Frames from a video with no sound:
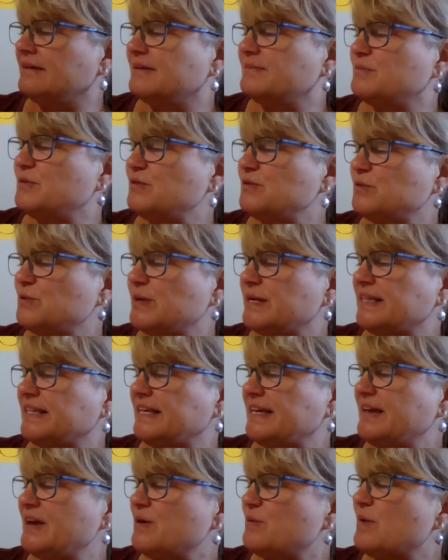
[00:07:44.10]
moved
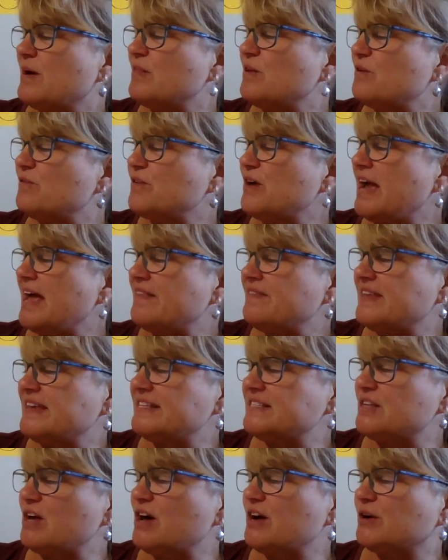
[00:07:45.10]
quickly while overhead they
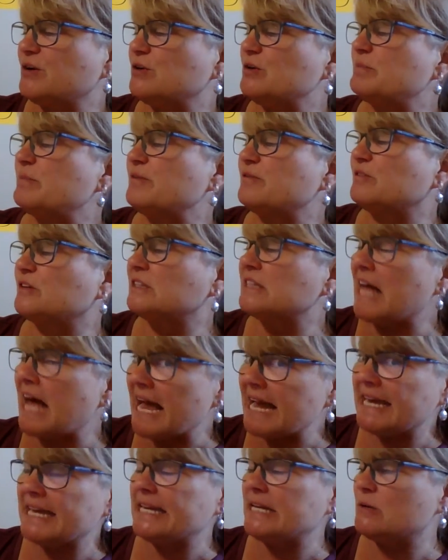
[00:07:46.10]
saw a group of
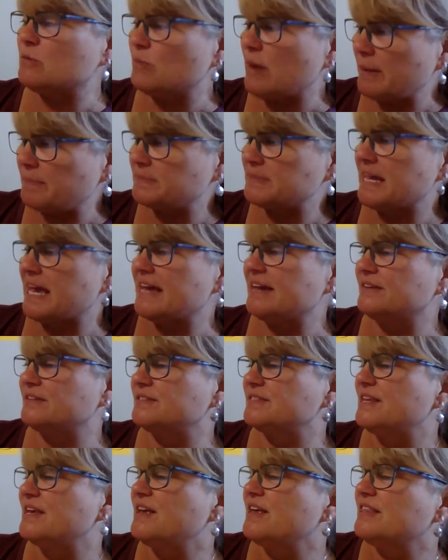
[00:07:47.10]
gliding
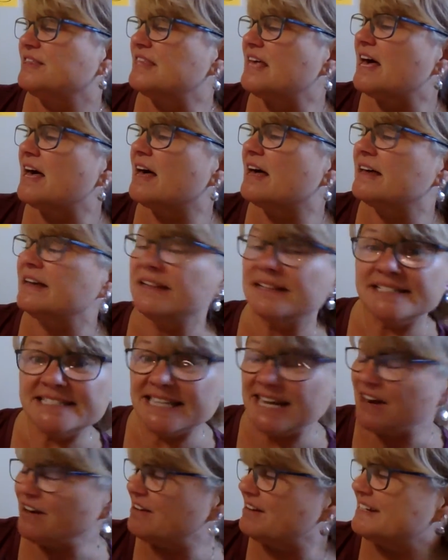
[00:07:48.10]
reptiles. The
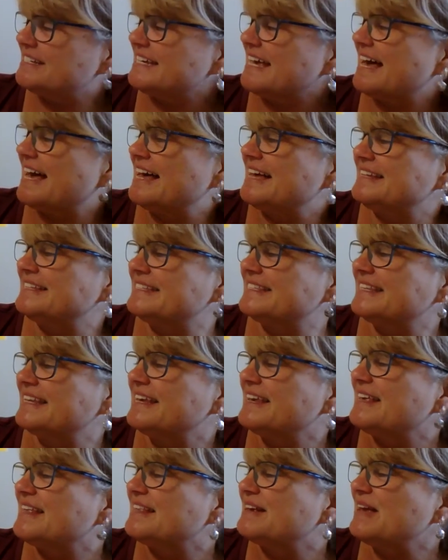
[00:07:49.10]
pterodons
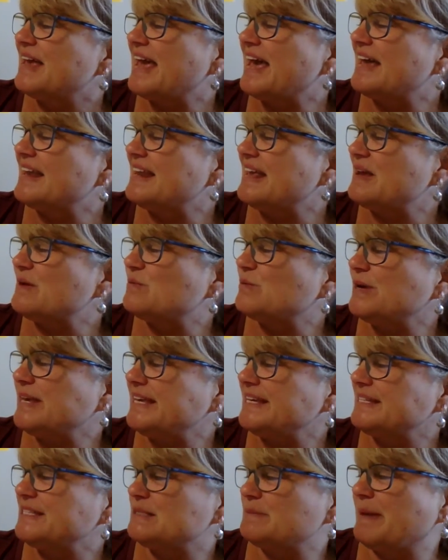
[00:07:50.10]
had a
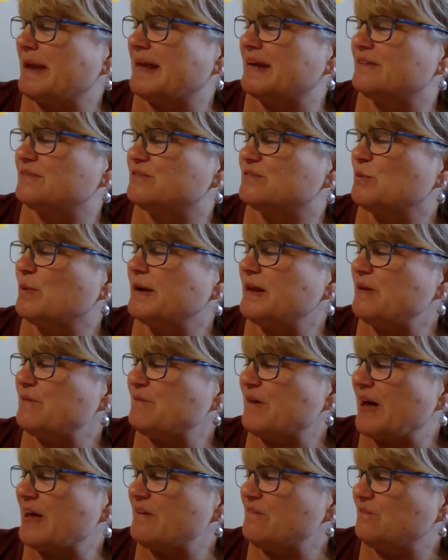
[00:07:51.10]
wingspan of
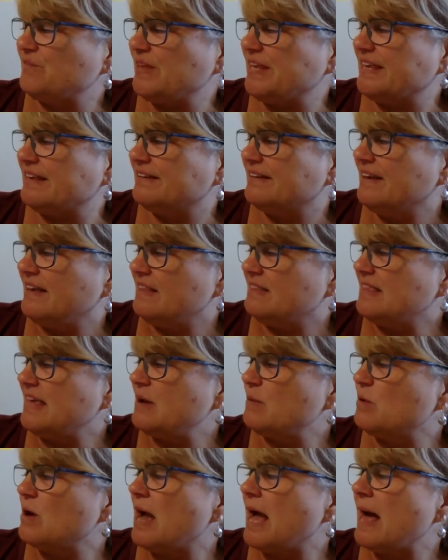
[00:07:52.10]
25 feet. They
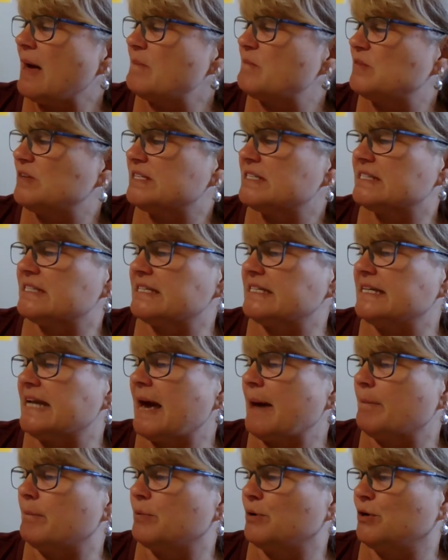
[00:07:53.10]
were obviously
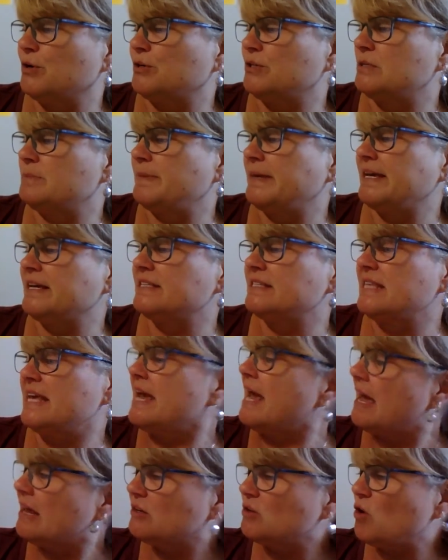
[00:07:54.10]
not birds because they
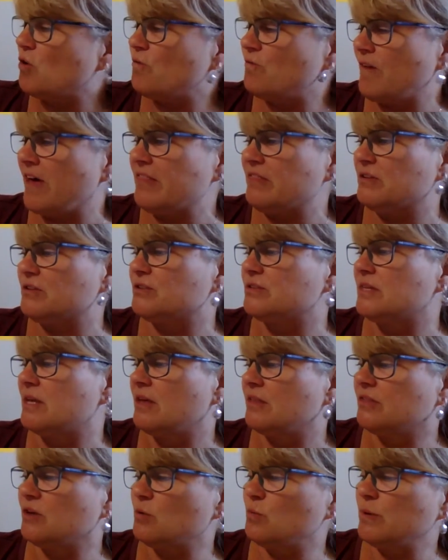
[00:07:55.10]
had no feathers.
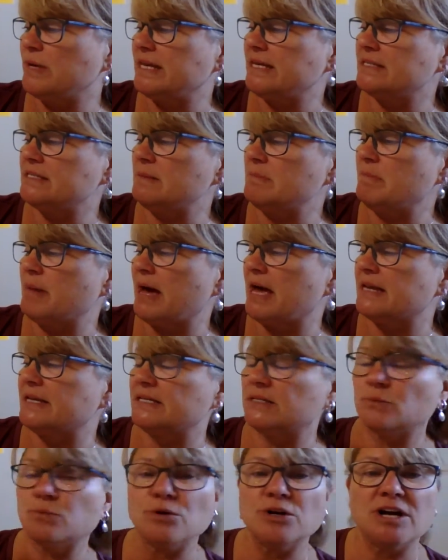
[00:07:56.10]
Their wings and
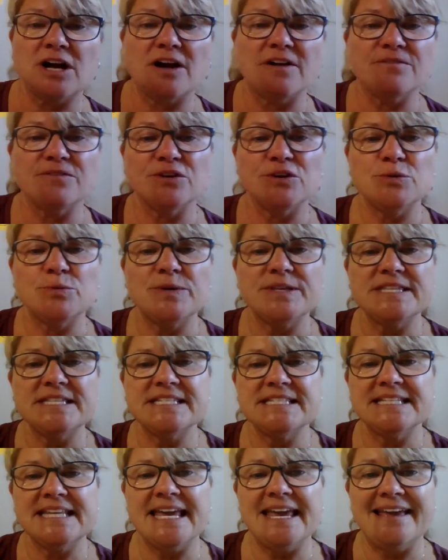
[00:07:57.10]
bodies were covered with
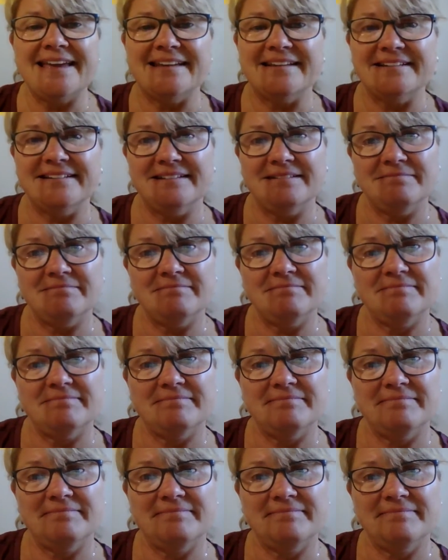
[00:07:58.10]
skin.
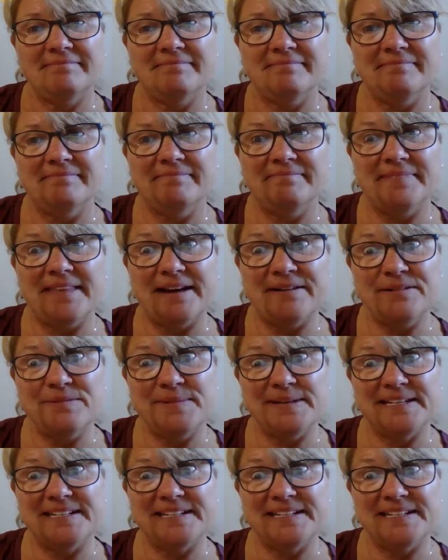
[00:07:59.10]
That would be